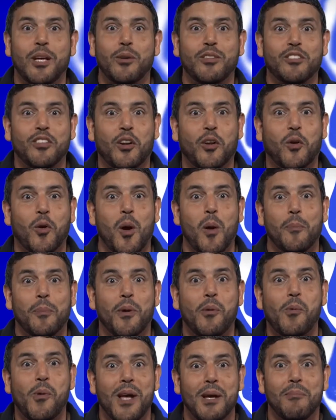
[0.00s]
There was a group
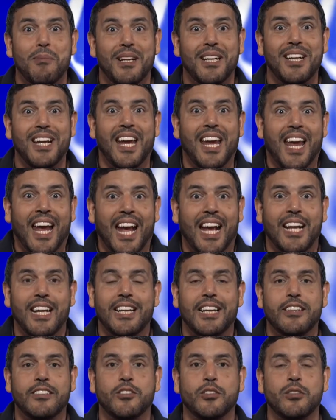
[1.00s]
of women,
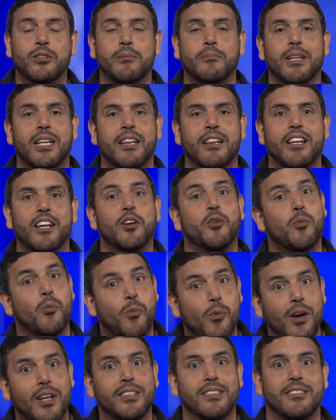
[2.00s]
and the two men there
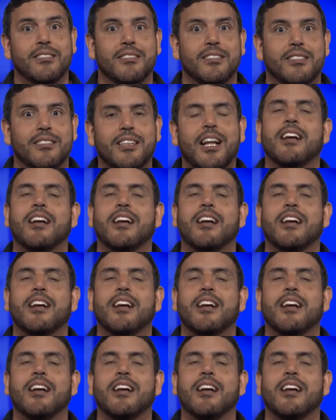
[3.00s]
won.